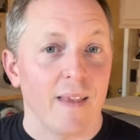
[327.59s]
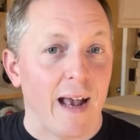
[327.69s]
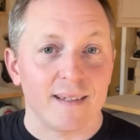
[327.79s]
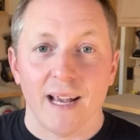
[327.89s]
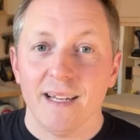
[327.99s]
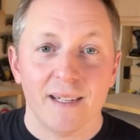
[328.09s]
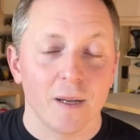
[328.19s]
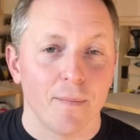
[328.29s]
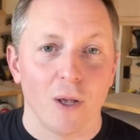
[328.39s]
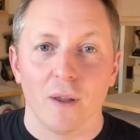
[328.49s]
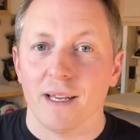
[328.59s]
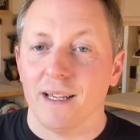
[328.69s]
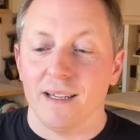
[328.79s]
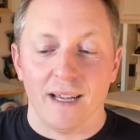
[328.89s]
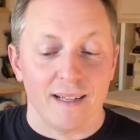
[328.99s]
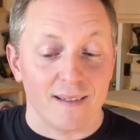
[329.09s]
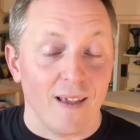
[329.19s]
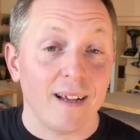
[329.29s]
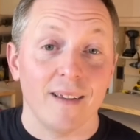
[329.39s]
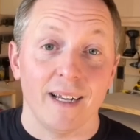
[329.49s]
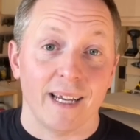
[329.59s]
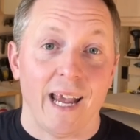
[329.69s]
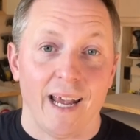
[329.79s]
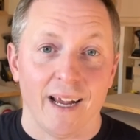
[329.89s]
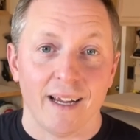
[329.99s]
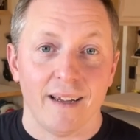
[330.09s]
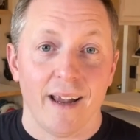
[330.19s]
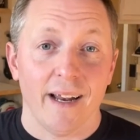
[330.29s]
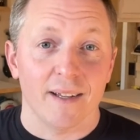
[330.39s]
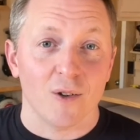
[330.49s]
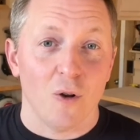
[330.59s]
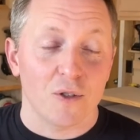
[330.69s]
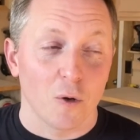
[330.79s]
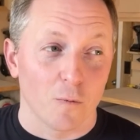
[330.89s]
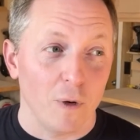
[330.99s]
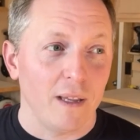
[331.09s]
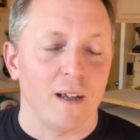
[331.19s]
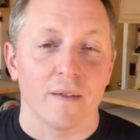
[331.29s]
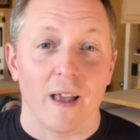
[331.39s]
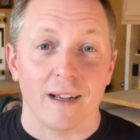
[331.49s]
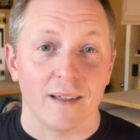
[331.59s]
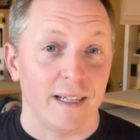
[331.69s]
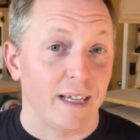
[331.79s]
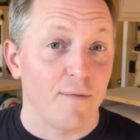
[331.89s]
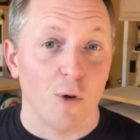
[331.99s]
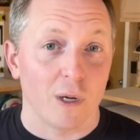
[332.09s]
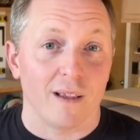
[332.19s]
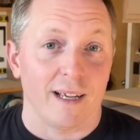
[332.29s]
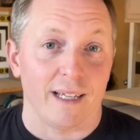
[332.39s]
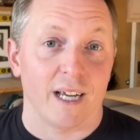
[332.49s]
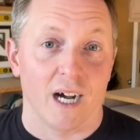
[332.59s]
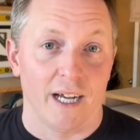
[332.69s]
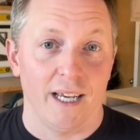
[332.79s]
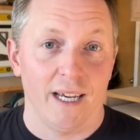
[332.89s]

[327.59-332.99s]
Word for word: lacks any stability, it's likely to kick, and it's also really unlikely to give you a clean cut.